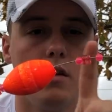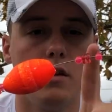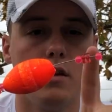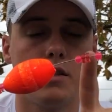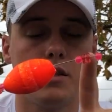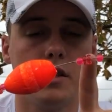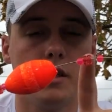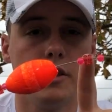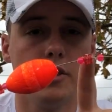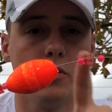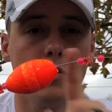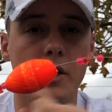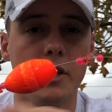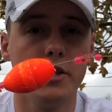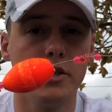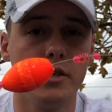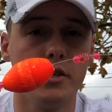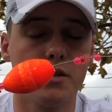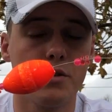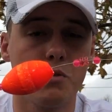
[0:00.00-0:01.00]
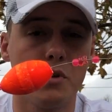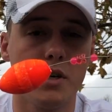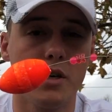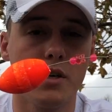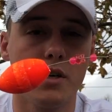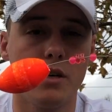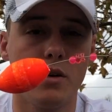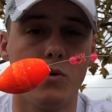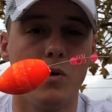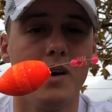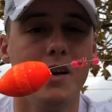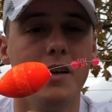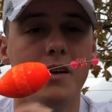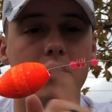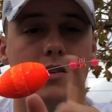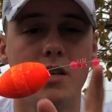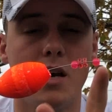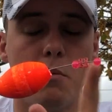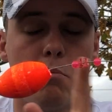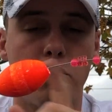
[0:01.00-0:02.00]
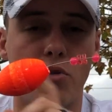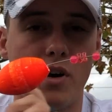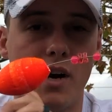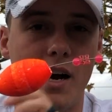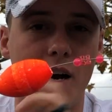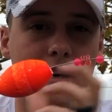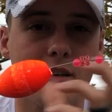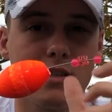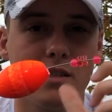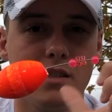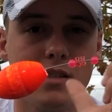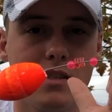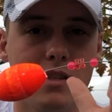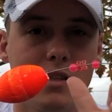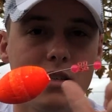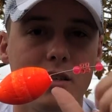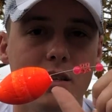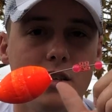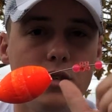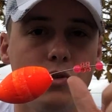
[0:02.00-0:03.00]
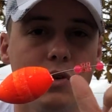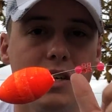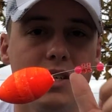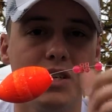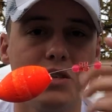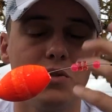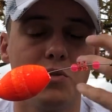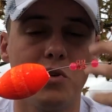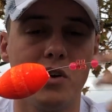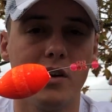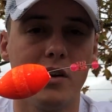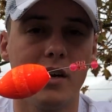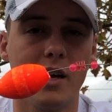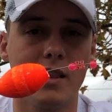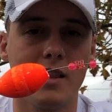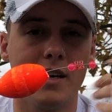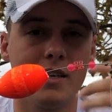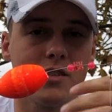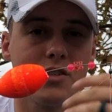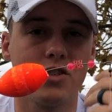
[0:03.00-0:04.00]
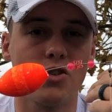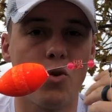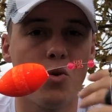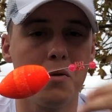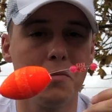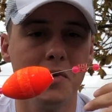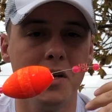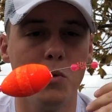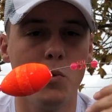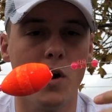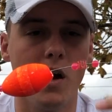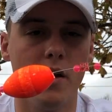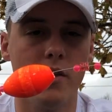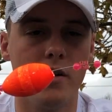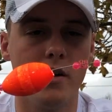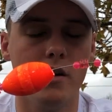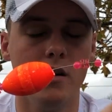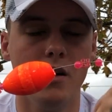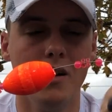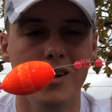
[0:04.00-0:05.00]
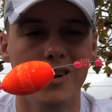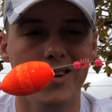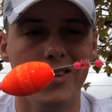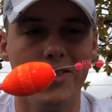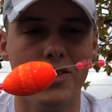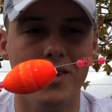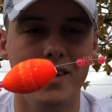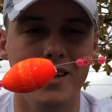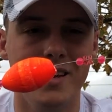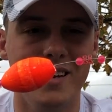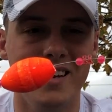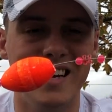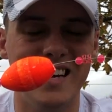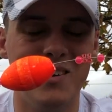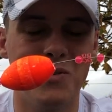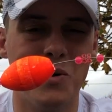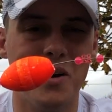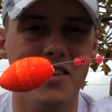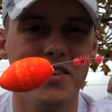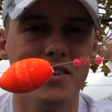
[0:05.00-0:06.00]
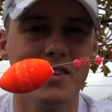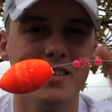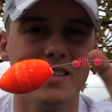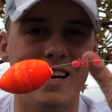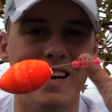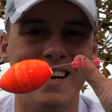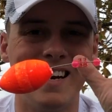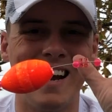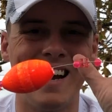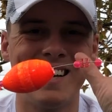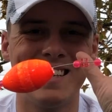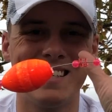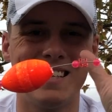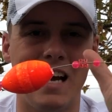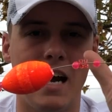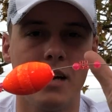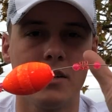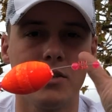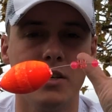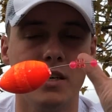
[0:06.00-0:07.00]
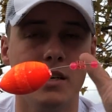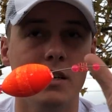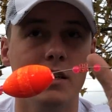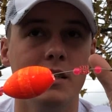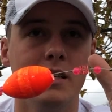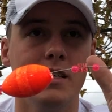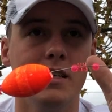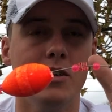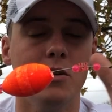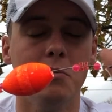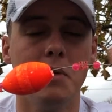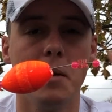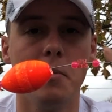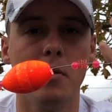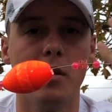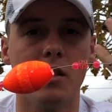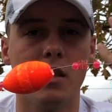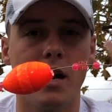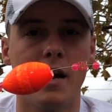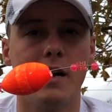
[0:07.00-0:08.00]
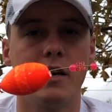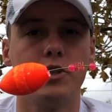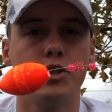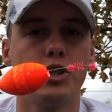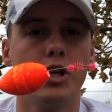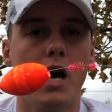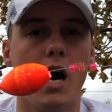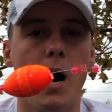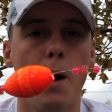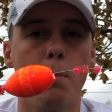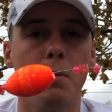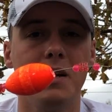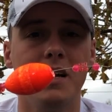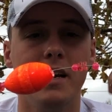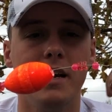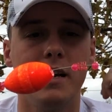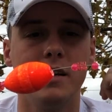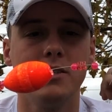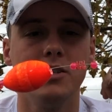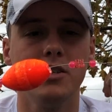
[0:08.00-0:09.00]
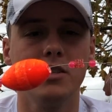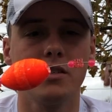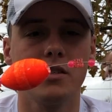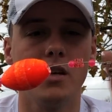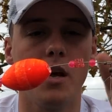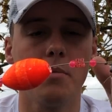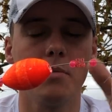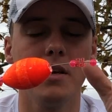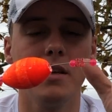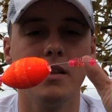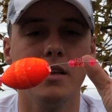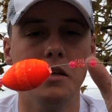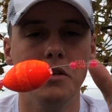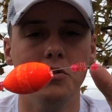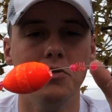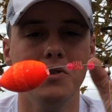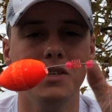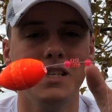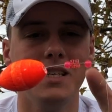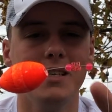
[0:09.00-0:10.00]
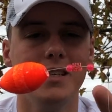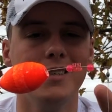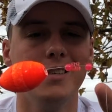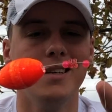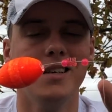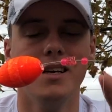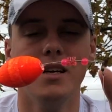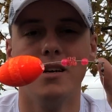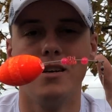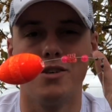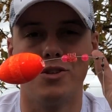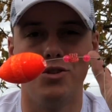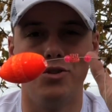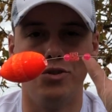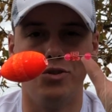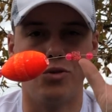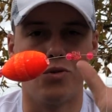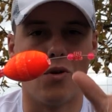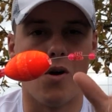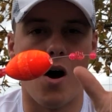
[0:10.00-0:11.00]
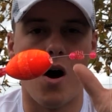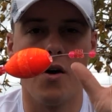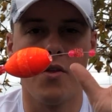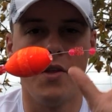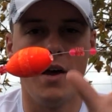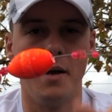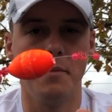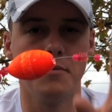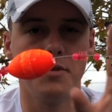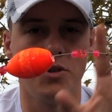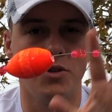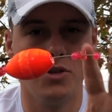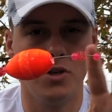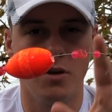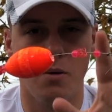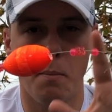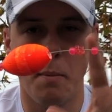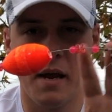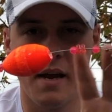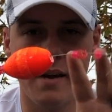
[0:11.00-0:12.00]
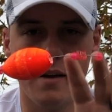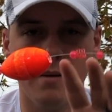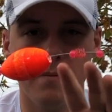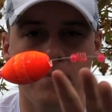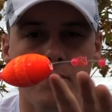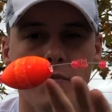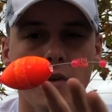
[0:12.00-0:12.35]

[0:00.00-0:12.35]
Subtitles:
The situations where you're gonna wanna use that brass is the situations where you got that stormy weather, the weather is not exactly ideal, maybe a lot of chop, and just something that you need to draw them to your bait.